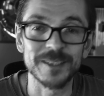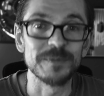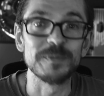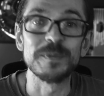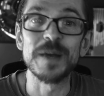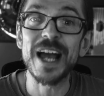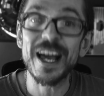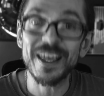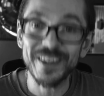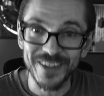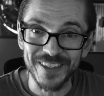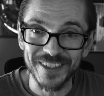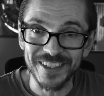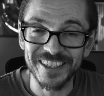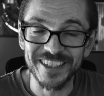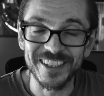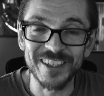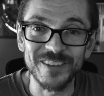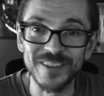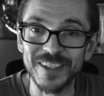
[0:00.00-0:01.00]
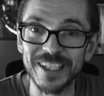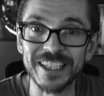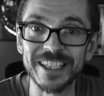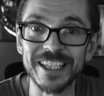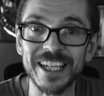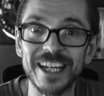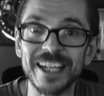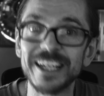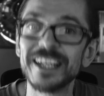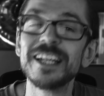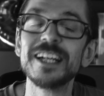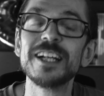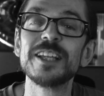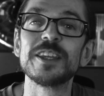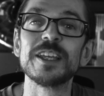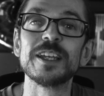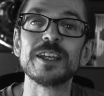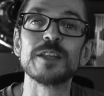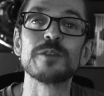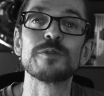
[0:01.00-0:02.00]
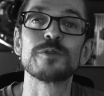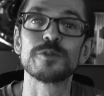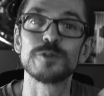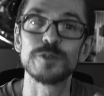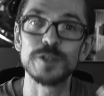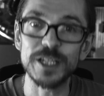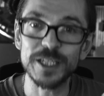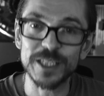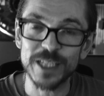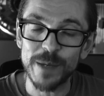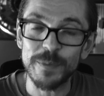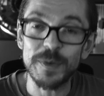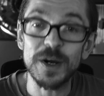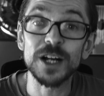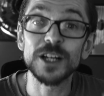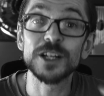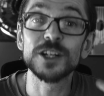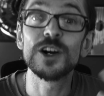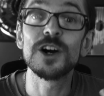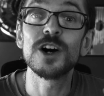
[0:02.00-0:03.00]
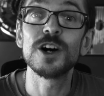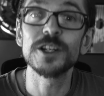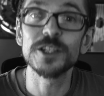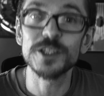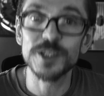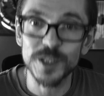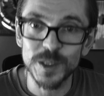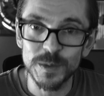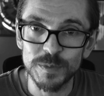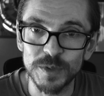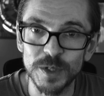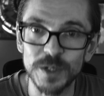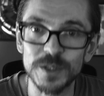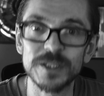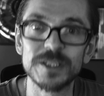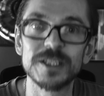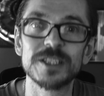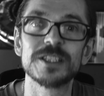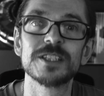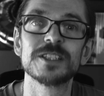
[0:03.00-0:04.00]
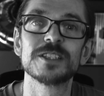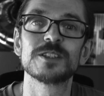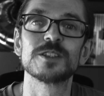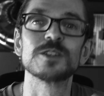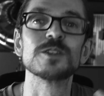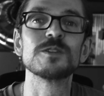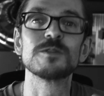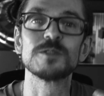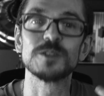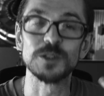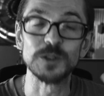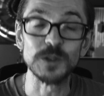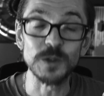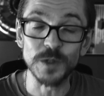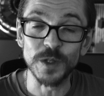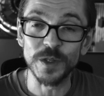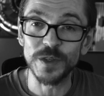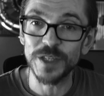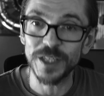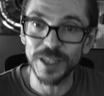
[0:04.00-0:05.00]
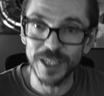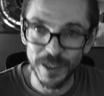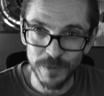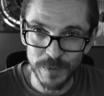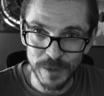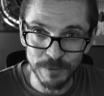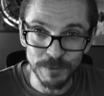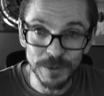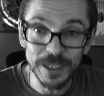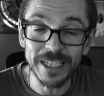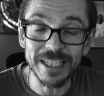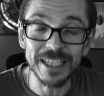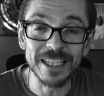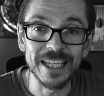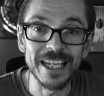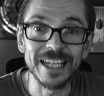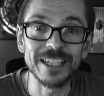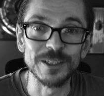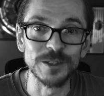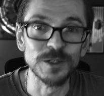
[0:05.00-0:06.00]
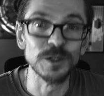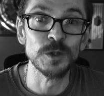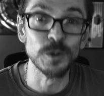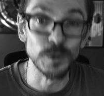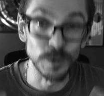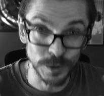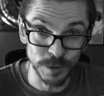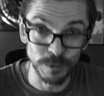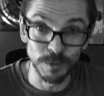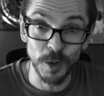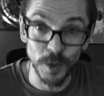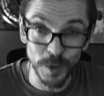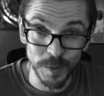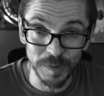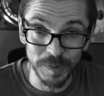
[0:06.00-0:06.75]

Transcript: and math and stuff like that, then it frees up our conscious processes to do the thing that we're really there to do, to role